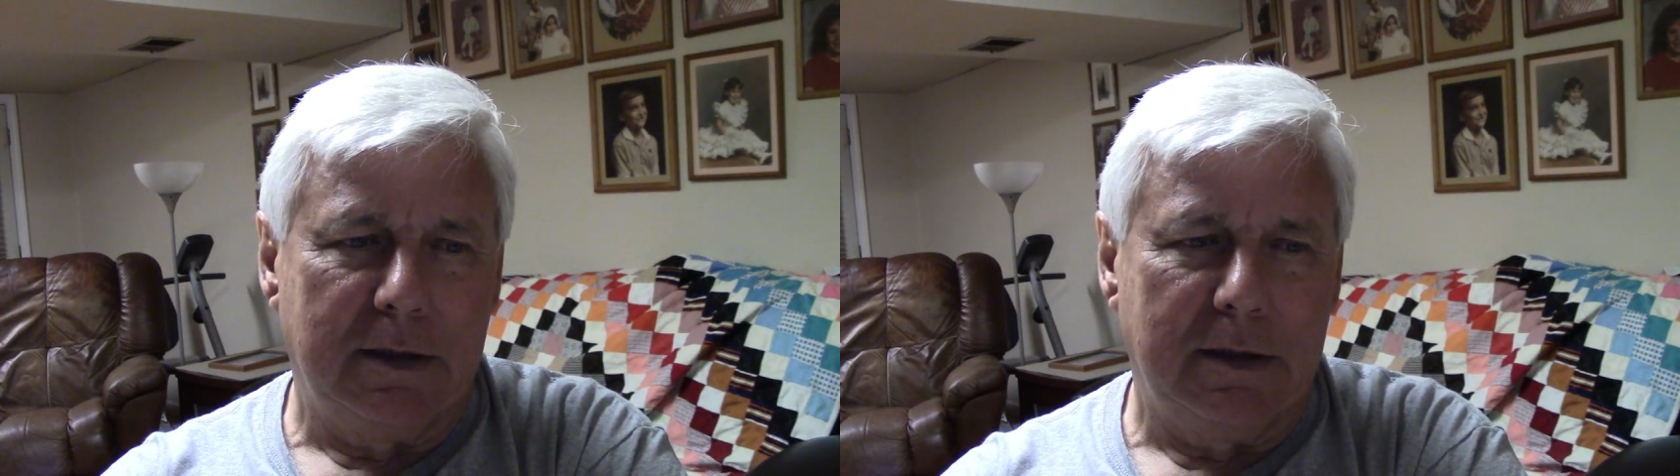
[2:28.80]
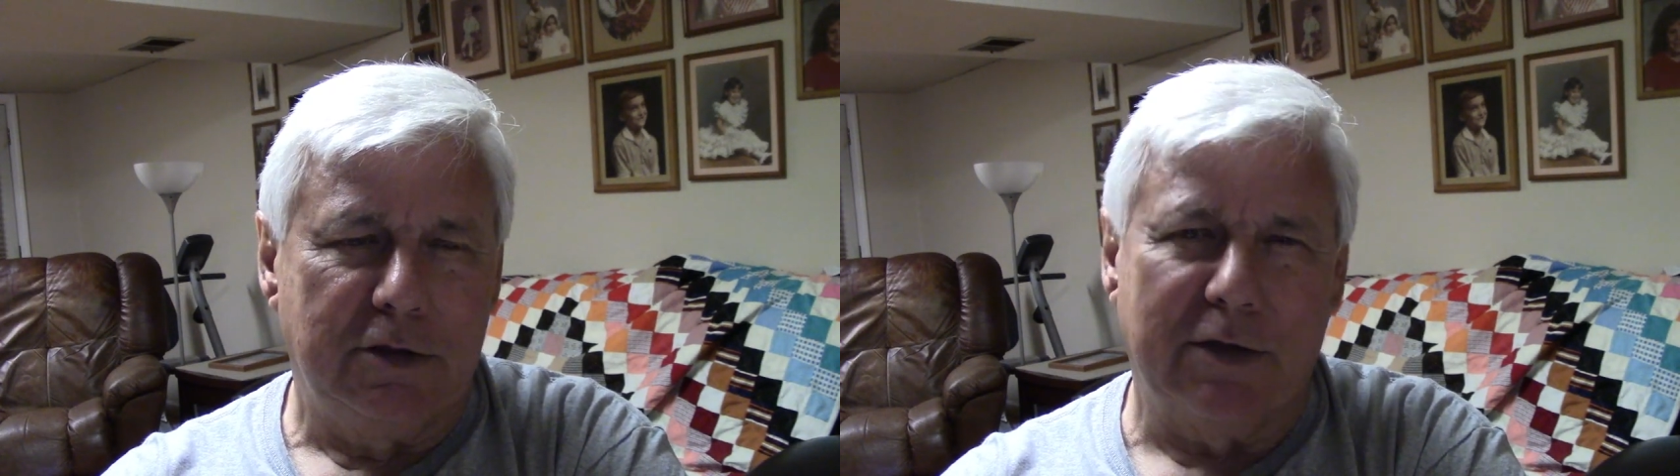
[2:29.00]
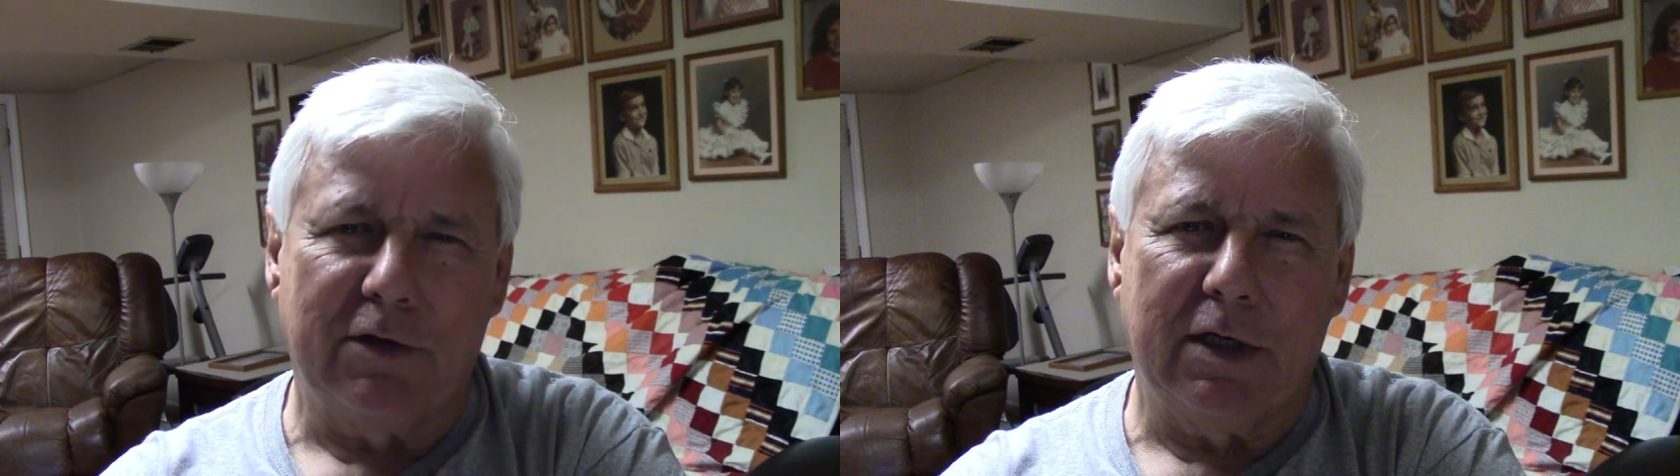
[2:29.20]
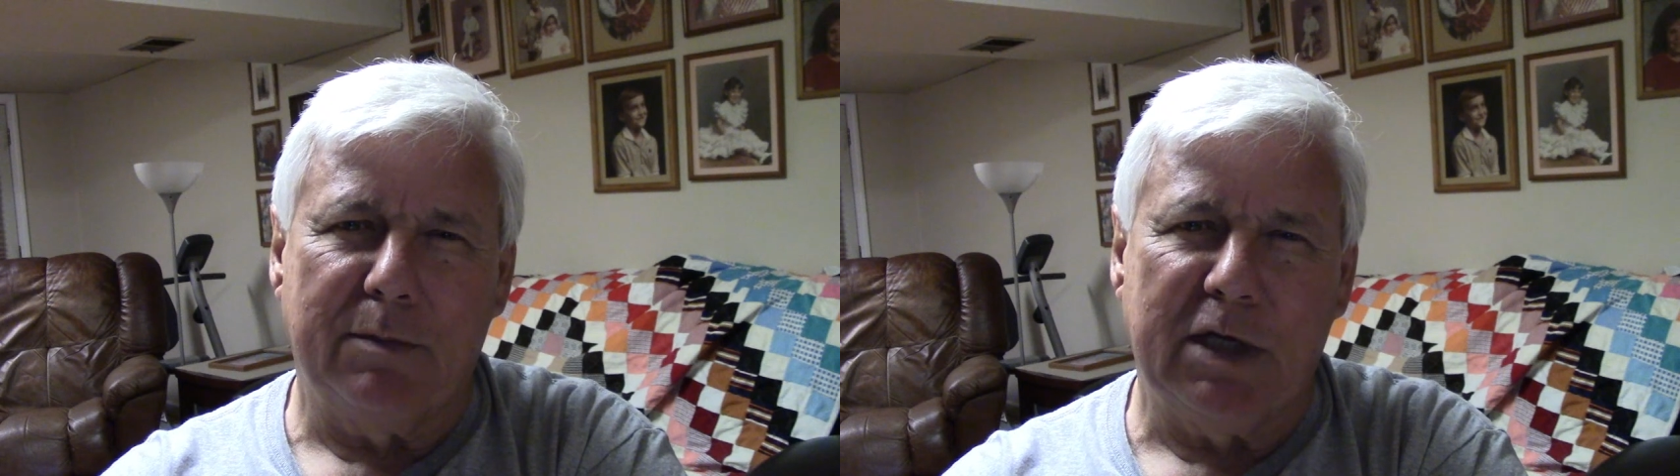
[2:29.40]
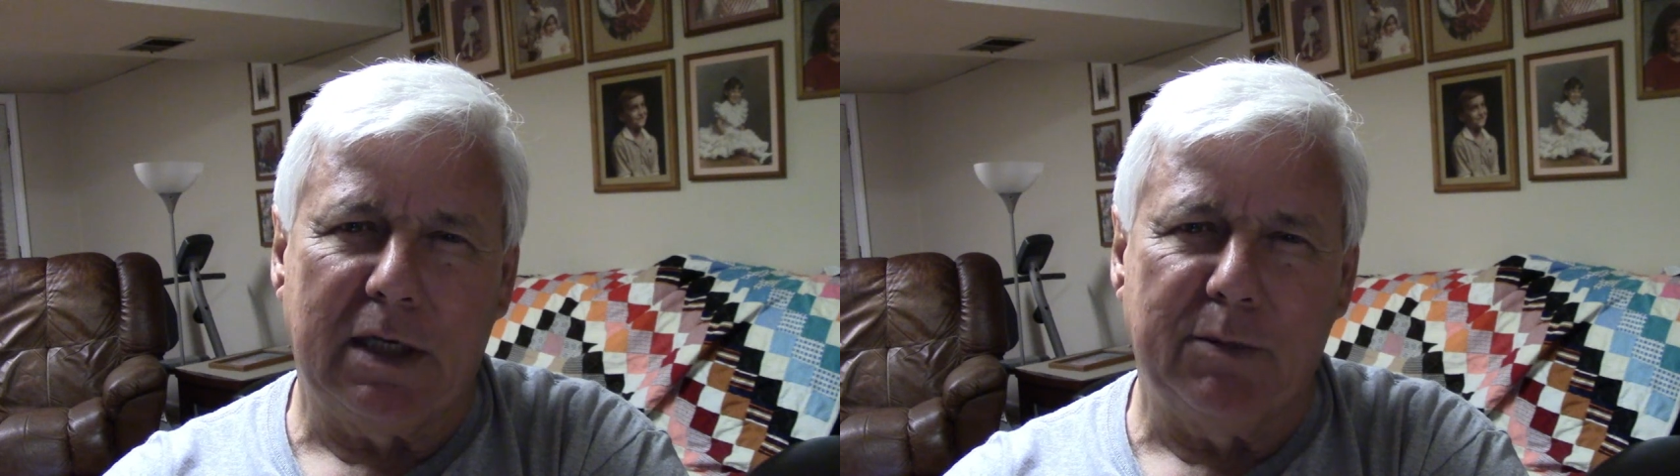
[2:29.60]
Did you ever think
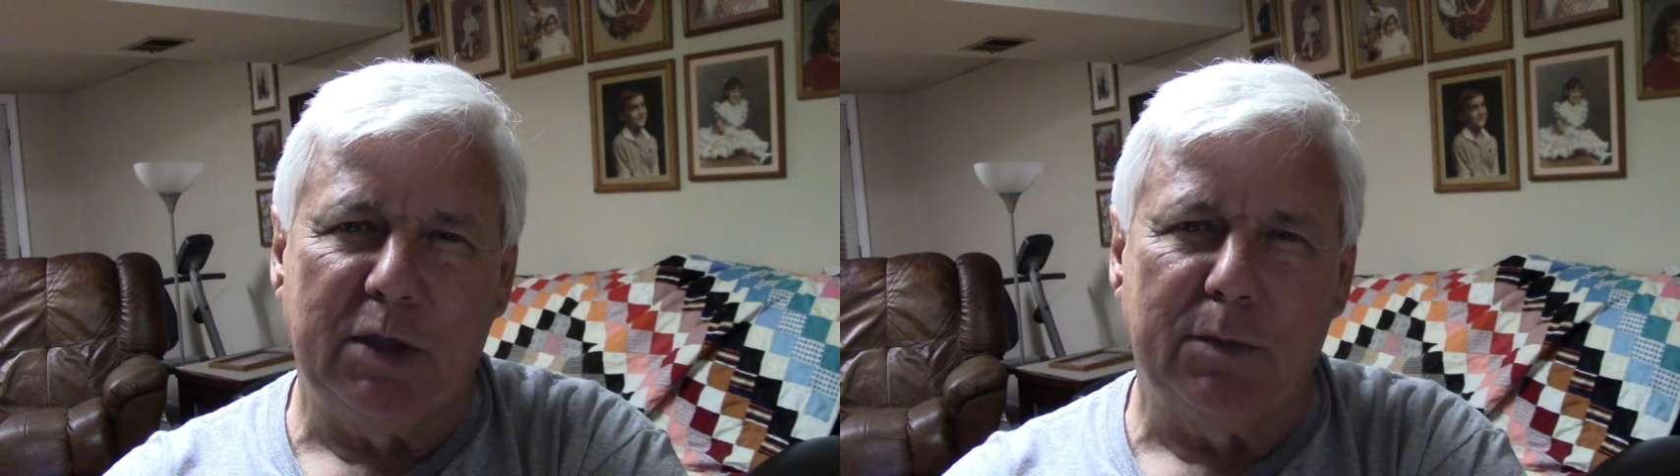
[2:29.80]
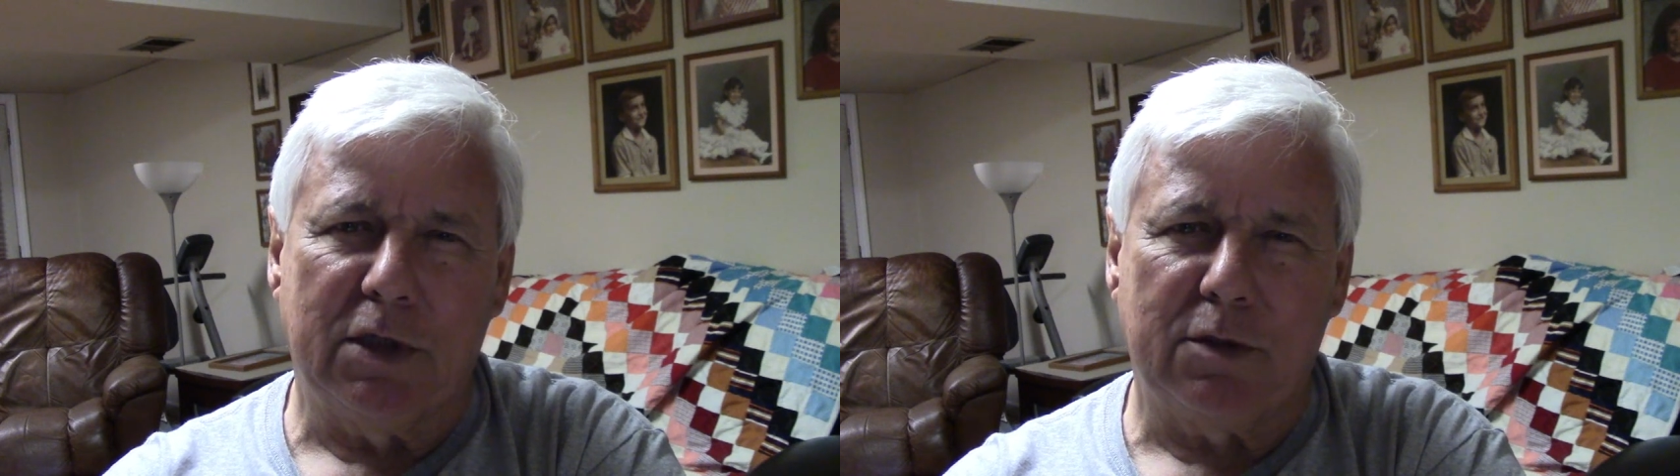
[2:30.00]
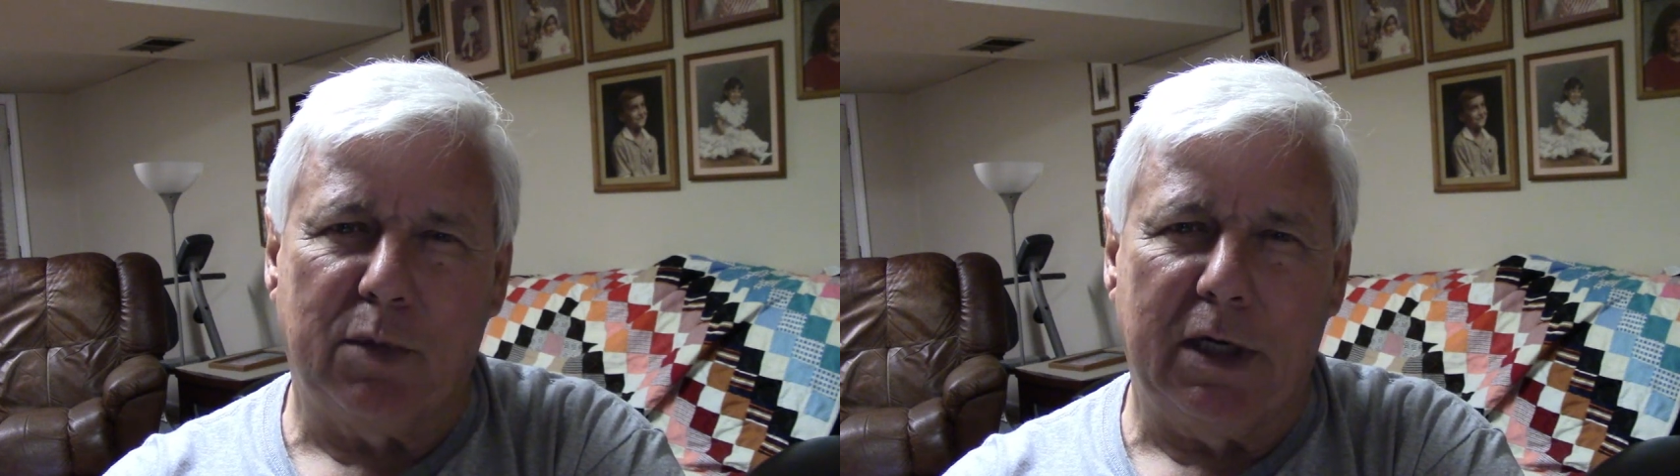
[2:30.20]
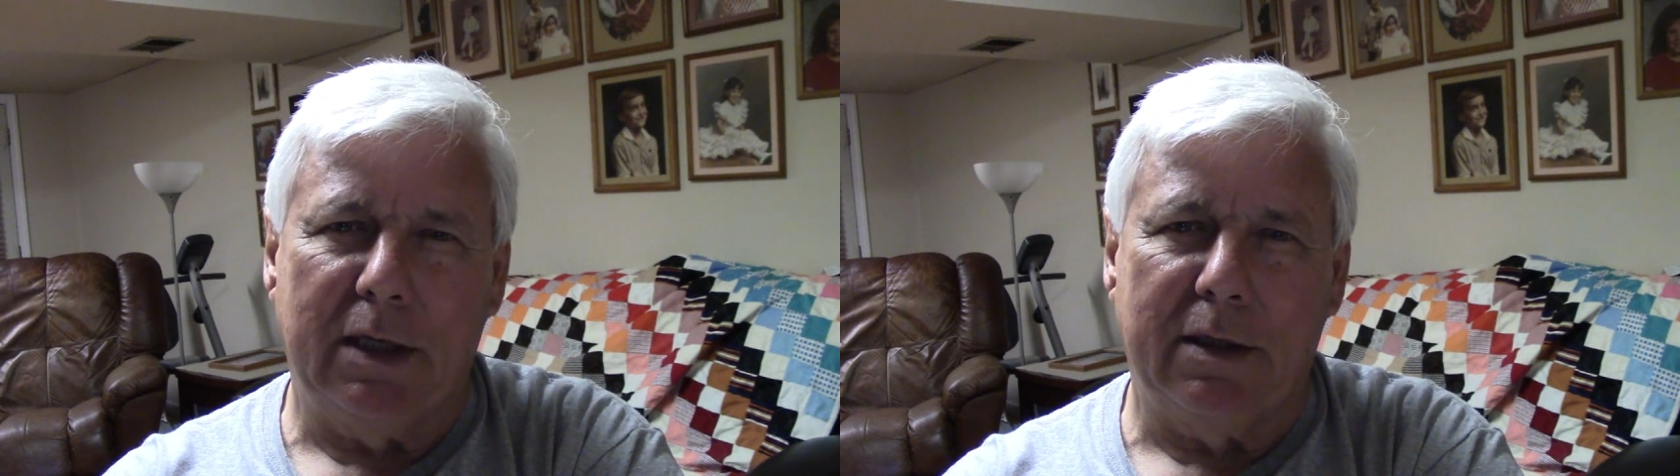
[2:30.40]
about how many multiplied